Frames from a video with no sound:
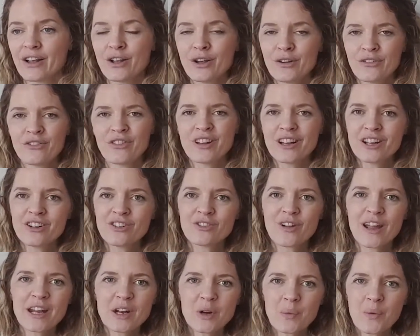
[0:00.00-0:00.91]
you feel
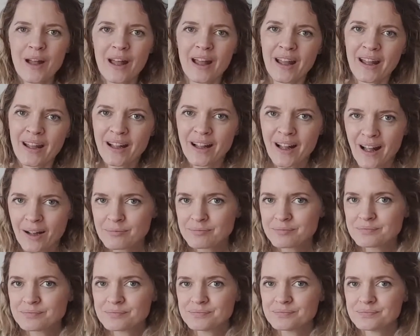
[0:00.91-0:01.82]
right away,
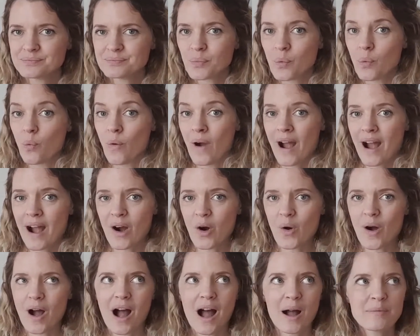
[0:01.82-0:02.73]

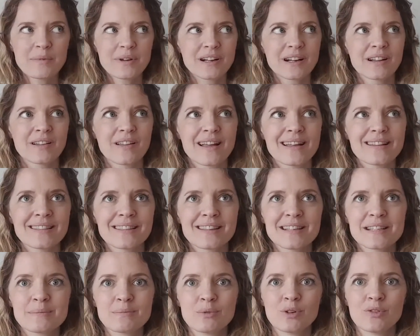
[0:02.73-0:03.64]
wow, I'm gonna like
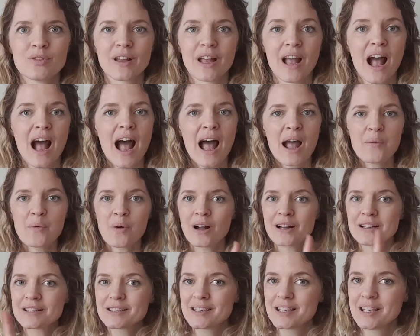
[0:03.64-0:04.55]
this movie. I
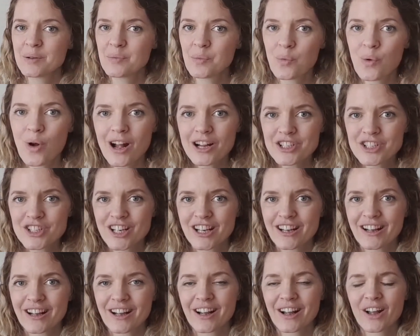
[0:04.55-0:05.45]
want to keep
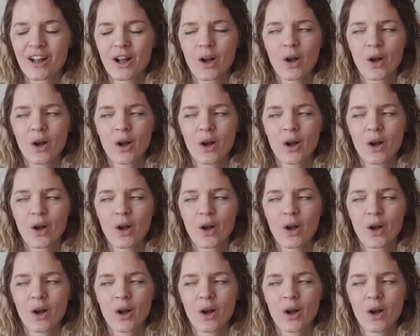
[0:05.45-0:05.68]
watching.